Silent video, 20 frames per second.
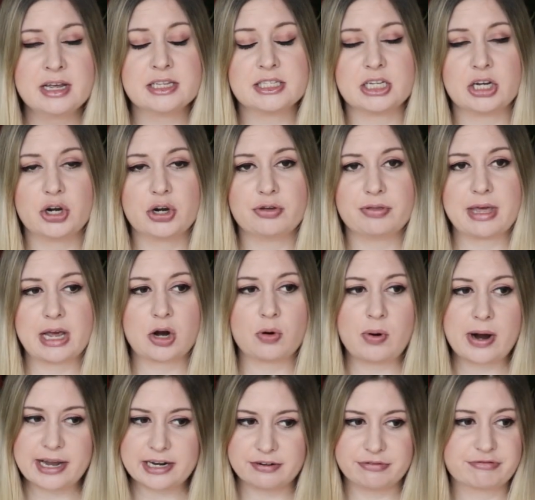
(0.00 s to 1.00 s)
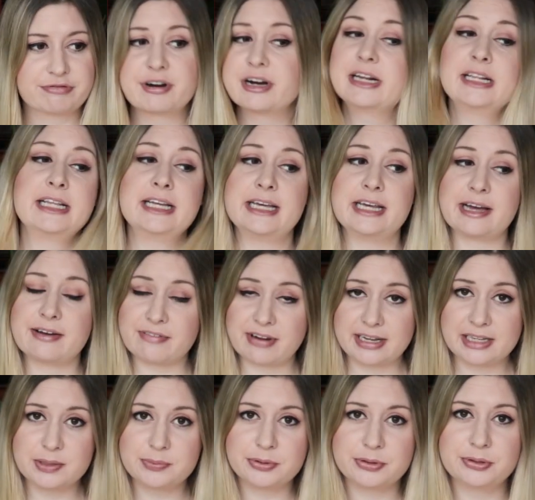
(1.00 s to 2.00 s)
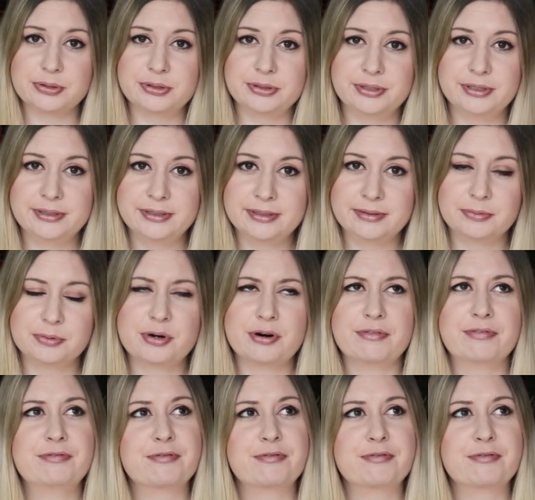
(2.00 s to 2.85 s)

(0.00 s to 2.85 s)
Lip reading: So they're quite freely available. Well, not